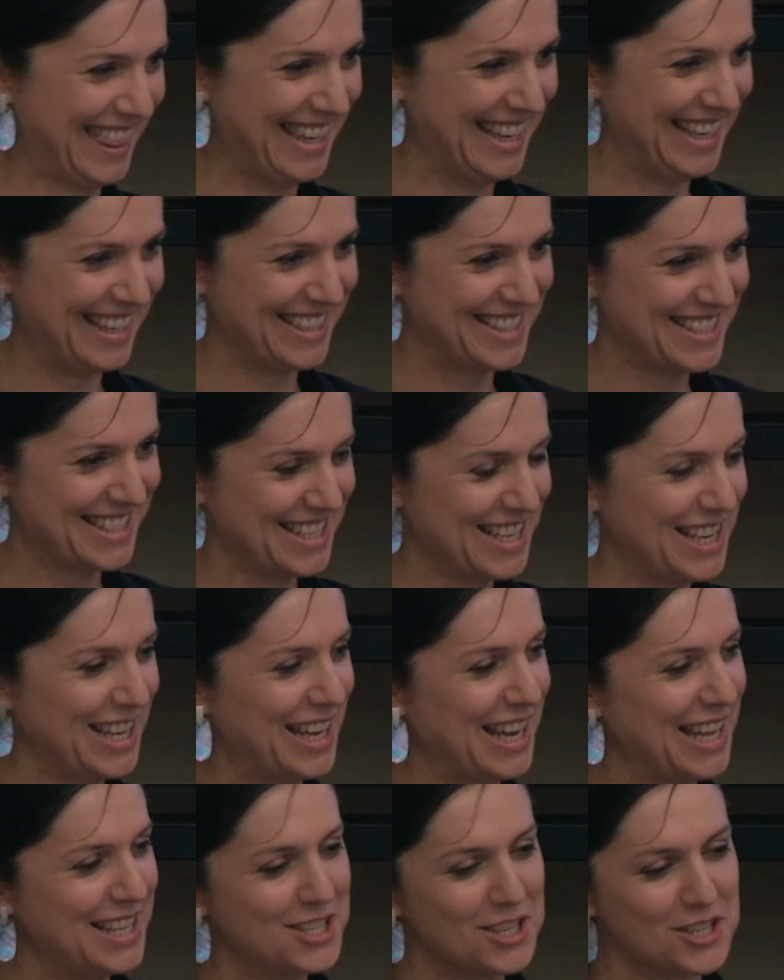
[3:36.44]
Thanks.
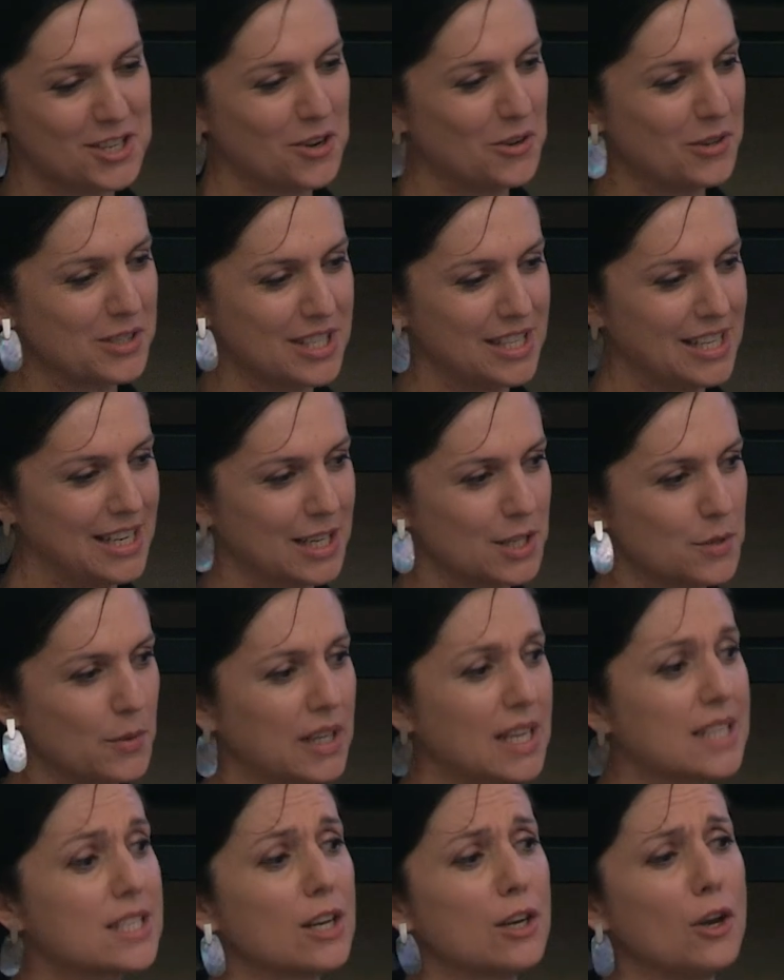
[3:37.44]
And just go on to the next one.
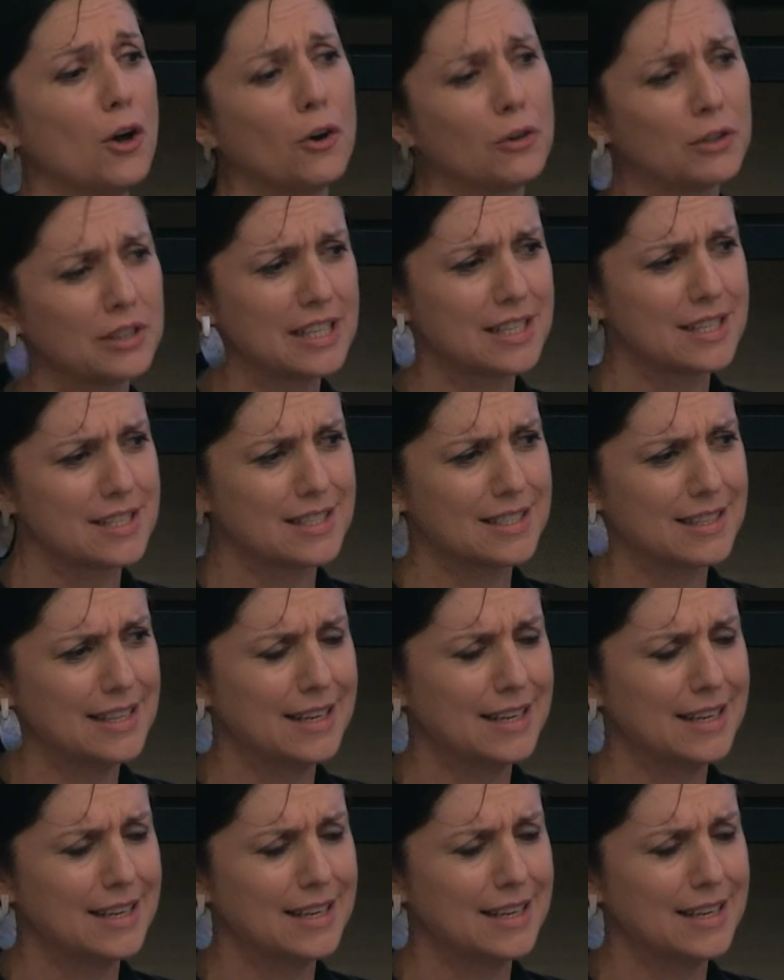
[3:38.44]
It's a long list.